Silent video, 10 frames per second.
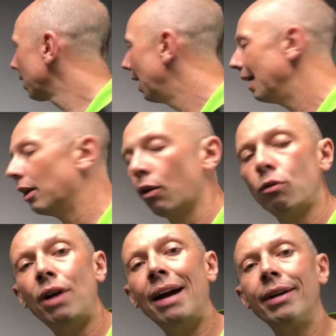And then on the
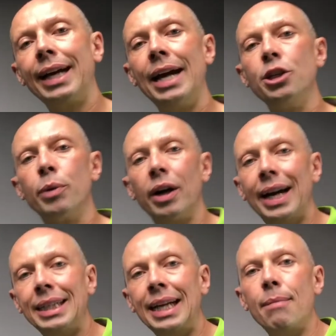rare occasion when I
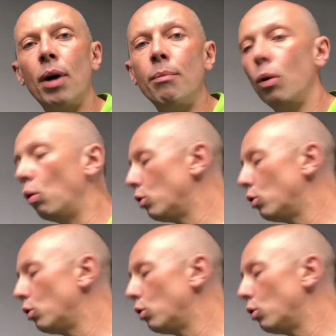actually hit my ball